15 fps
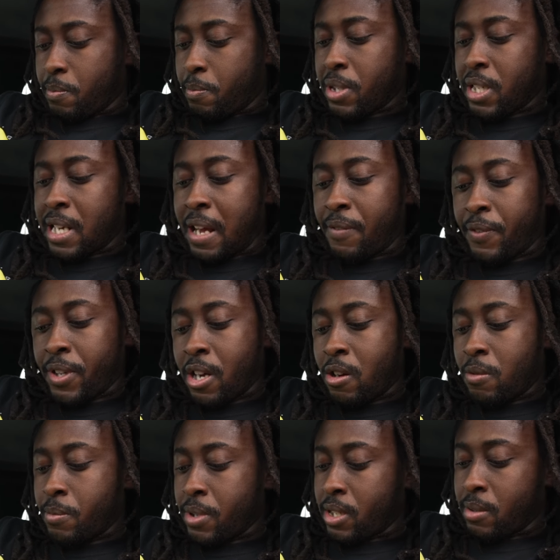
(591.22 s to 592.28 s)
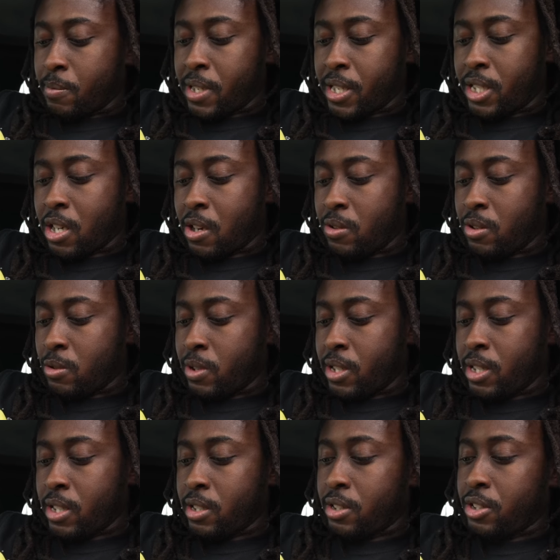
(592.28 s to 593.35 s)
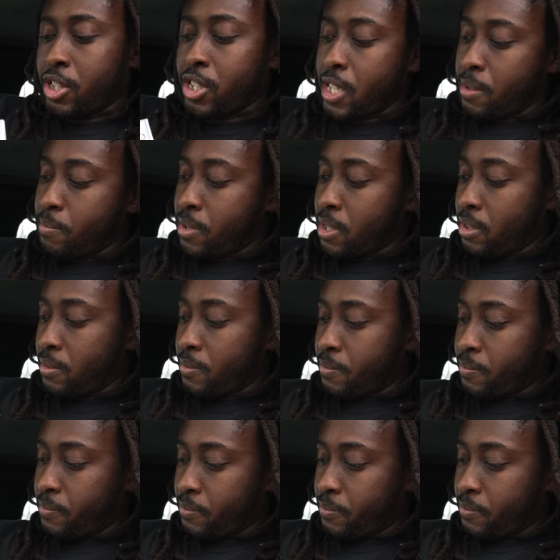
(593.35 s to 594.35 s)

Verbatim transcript: Put it out for y'all, man. Let me let y'all know what it is. Check, man.